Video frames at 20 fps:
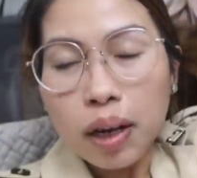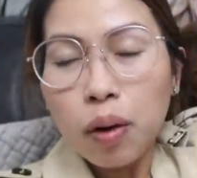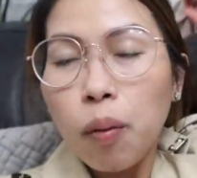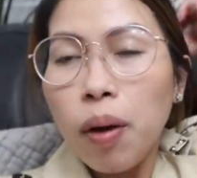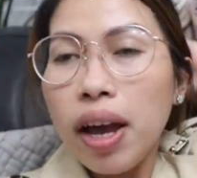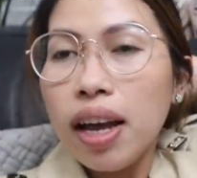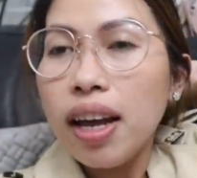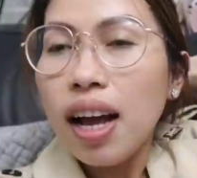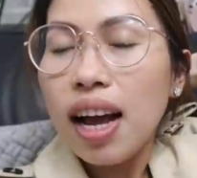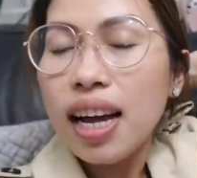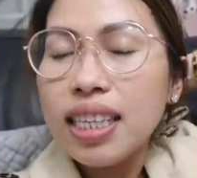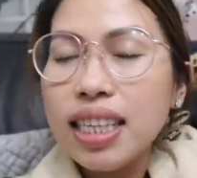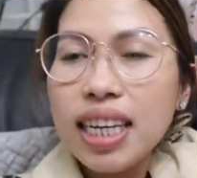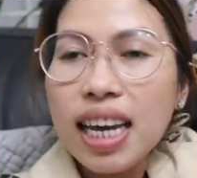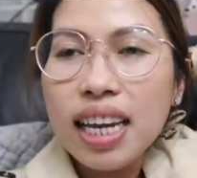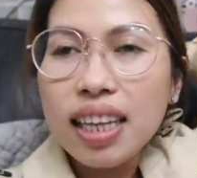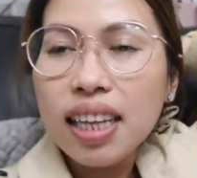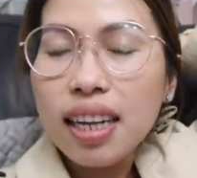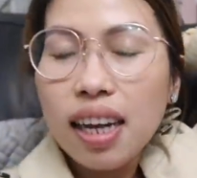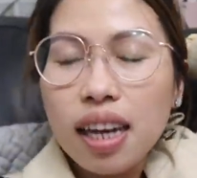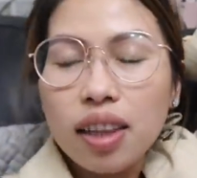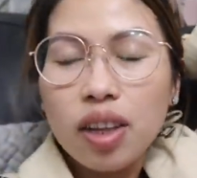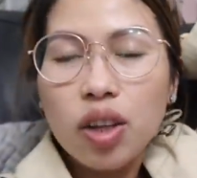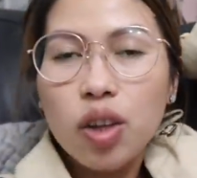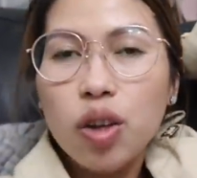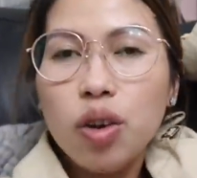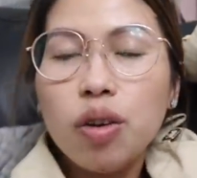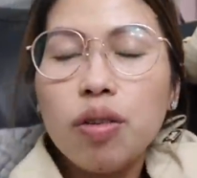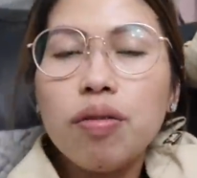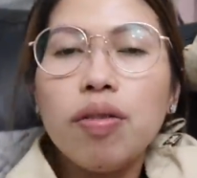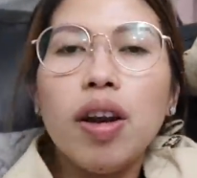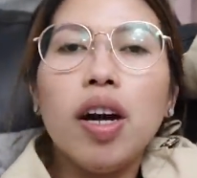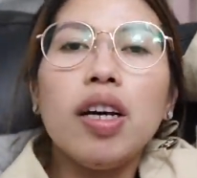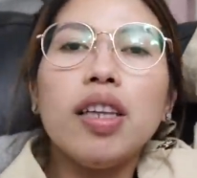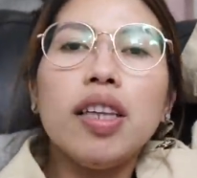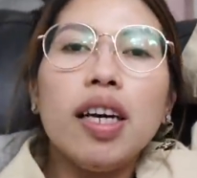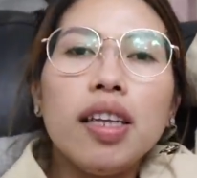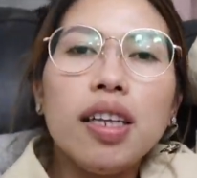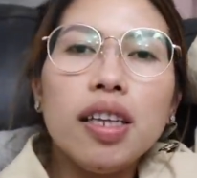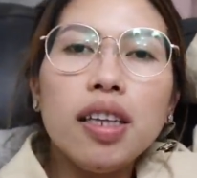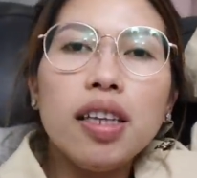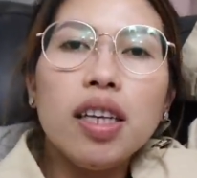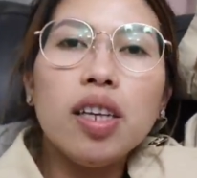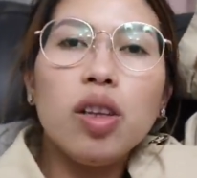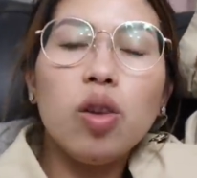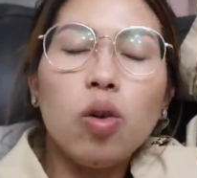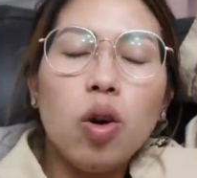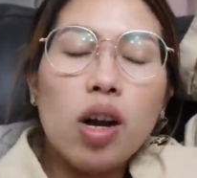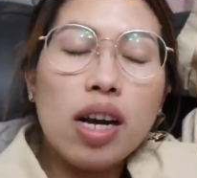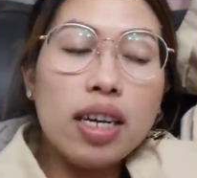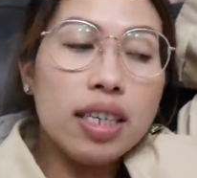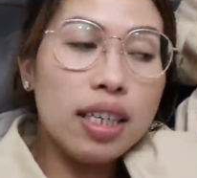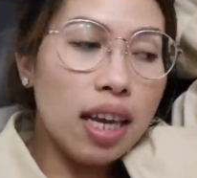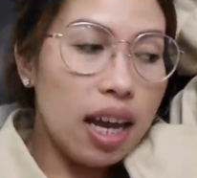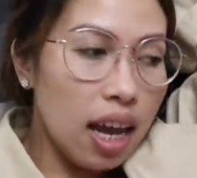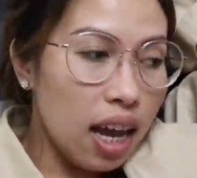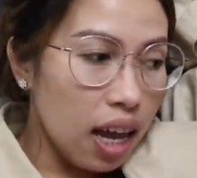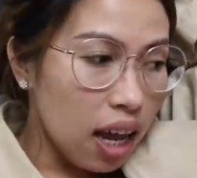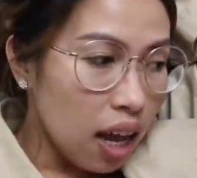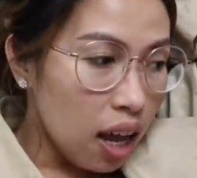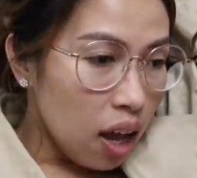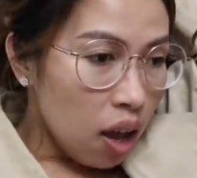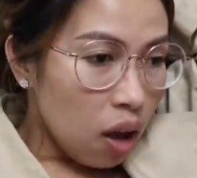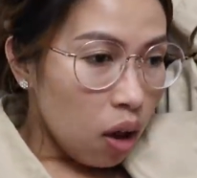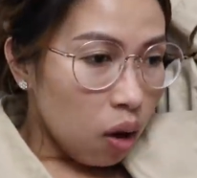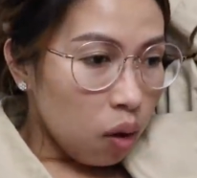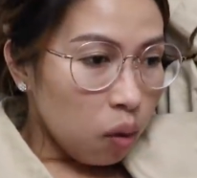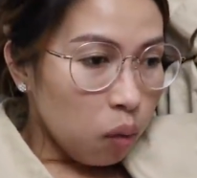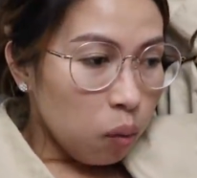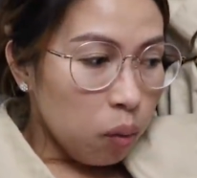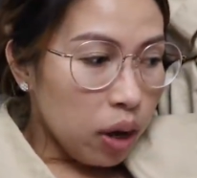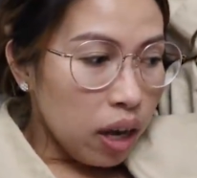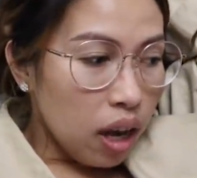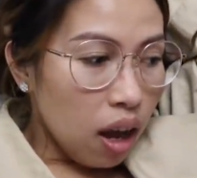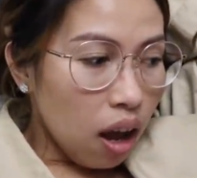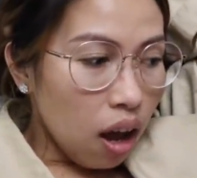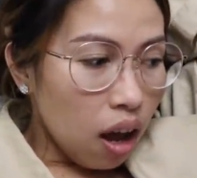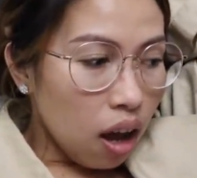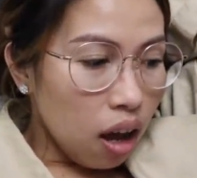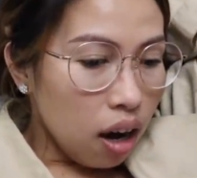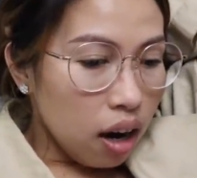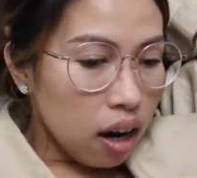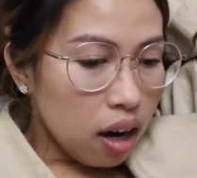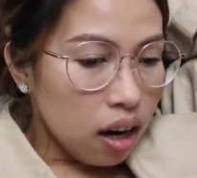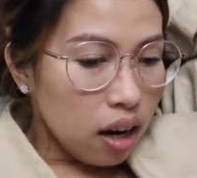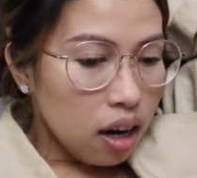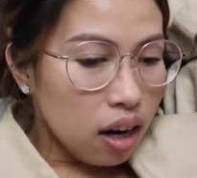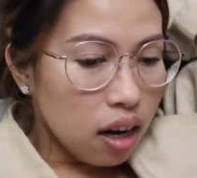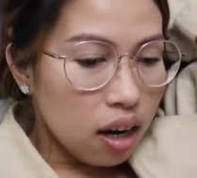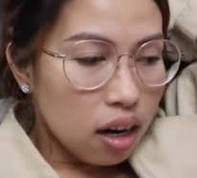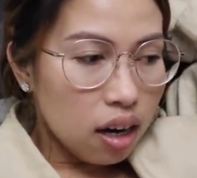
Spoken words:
the way, guys, i-end na natin yung vlog natin dito kasi we are,